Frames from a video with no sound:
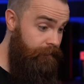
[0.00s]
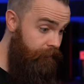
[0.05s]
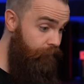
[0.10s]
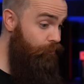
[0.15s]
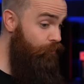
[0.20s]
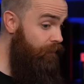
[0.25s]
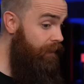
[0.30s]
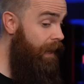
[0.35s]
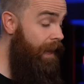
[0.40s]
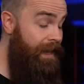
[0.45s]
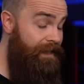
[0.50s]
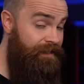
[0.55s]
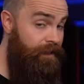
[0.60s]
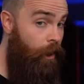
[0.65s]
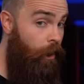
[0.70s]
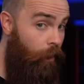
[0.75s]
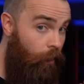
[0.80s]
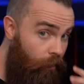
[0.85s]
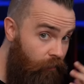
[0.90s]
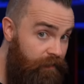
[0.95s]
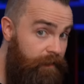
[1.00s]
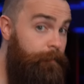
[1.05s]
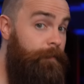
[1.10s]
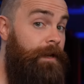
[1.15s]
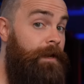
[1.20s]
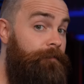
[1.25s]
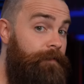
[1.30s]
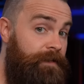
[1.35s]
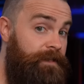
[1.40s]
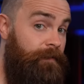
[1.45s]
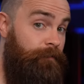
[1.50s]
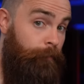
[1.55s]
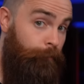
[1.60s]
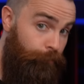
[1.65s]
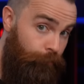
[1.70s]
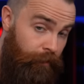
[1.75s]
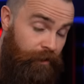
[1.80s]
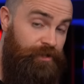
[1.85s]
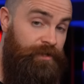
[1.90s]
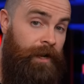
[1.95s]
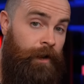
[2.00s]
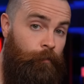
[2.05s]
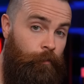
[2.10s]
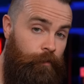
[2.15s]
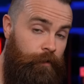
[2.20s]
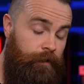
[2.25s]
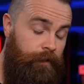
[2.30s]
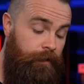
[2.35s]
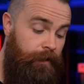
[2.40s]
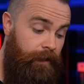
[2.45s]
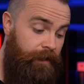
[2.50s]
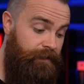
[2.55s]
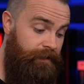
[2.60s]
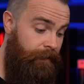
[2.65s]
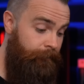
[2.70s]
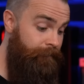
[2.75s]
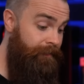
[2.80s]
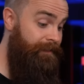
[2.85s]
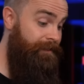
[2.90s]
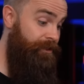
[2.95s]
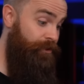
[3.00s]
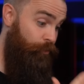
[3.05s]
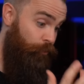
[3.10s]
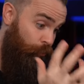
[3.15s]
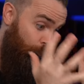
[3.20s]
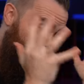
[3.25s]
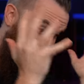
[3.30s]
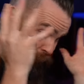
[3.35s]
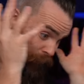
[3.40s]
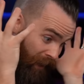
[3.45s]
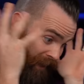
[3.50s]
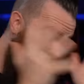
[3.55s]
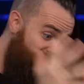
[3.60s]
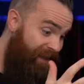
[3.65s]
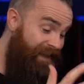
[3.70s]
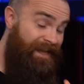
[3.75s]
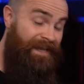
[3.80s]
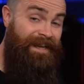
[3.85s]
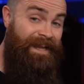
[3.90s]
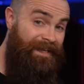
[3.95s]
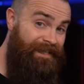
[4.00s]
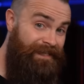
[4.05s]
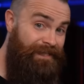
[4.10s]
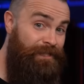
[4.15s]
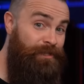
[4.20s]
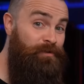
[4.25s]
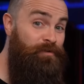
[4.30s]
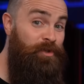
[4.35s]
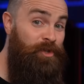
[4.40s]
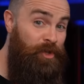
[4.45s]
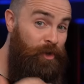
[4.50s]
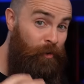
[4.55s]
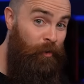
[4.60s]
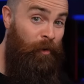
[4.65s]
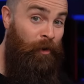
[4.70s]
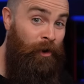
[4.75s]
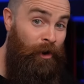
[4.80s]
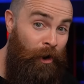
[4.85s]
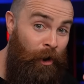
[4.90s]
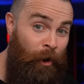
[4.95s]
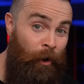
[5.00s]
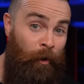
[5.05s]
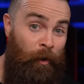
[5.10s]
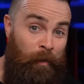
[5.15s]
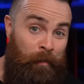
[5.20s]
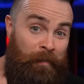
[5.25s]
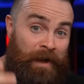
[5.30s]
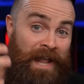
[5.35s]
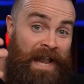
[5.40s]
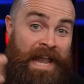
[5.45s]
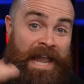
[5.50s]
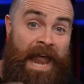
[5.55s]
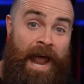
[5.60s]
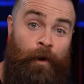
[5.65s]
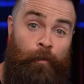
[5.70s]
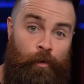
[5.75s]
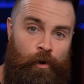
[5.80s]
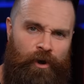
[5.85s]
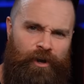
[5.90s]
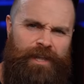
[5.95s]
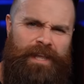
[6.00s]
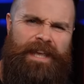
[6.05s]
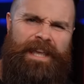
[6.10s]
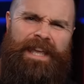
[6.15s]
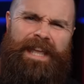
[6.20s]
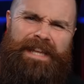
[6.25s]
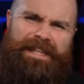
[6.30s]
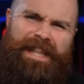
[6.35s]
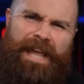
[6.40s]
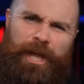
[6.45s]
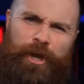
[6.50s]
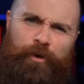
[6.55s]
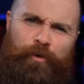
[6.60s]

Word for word: literally has all the benefits of a bridge network, except it's directly connected to your home network. Isn't that